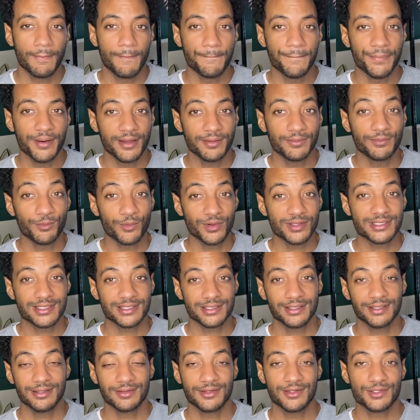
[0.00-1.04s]
but once
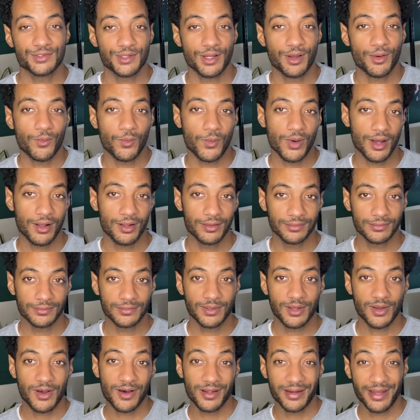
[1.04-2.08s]
again, these are not
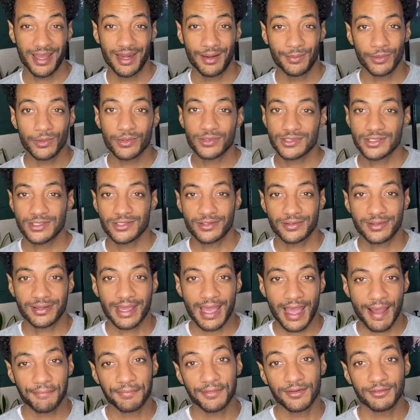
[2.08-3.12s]
wild caught animals. These are
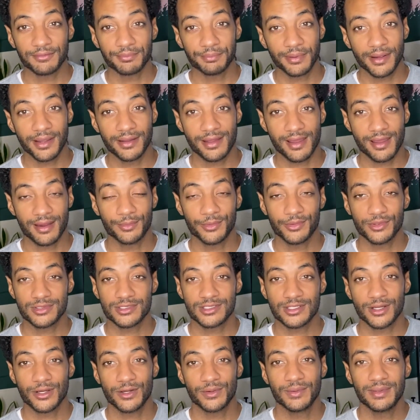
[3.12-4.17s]
captive bred animals.
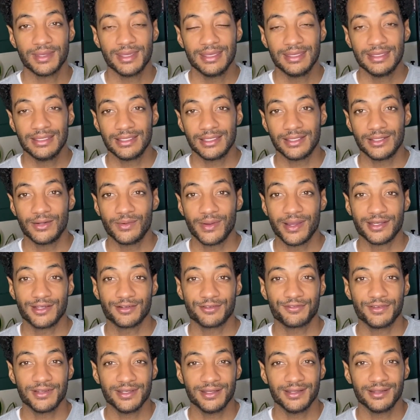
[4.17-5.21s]
So, and you're
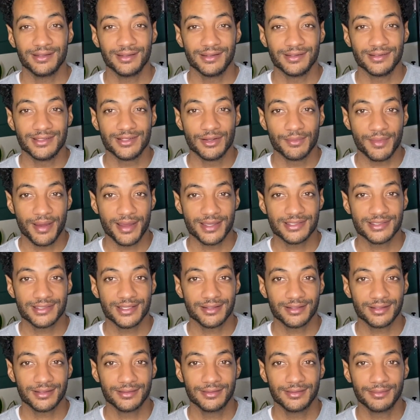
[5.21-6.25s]
feeding a
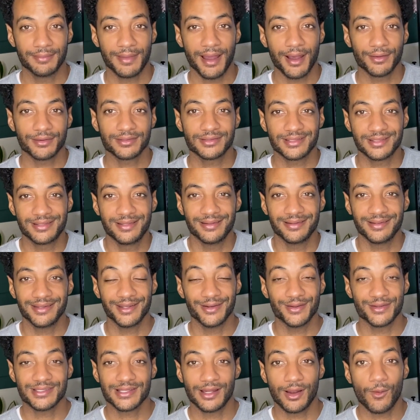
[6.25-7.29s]
domestic mouse.
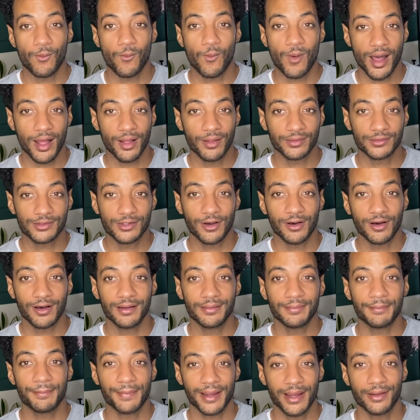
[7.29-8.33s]
It's not a wild
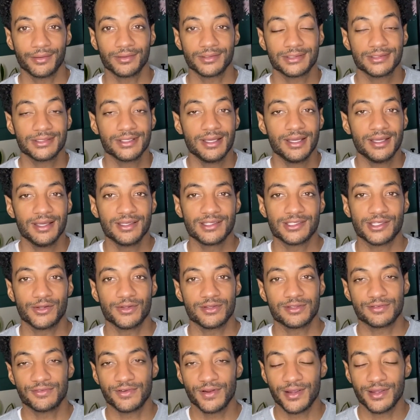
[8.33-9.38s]
caught mouse. So
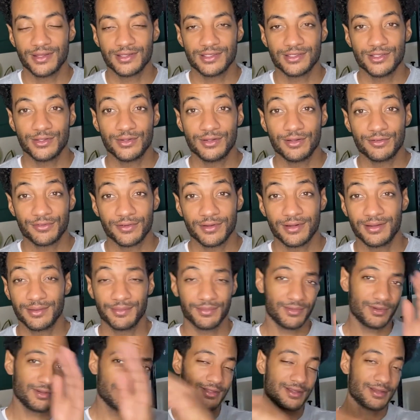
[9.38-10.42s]
it's two different
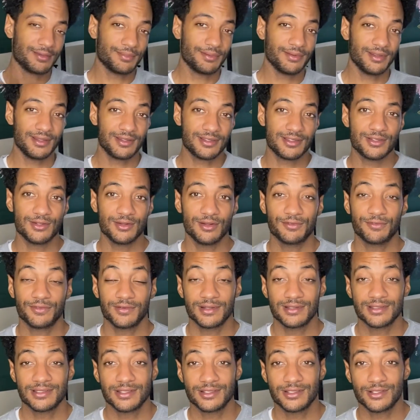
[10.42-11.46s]

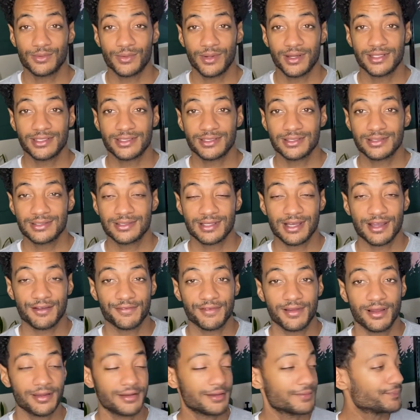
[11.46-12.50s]
situations, I
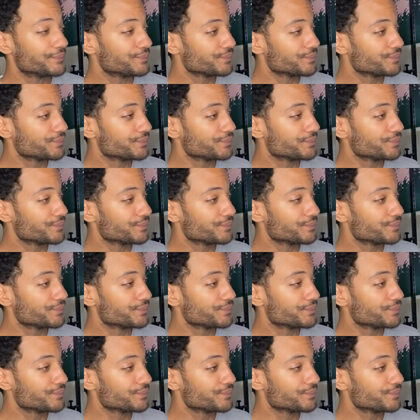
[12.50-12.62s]
find.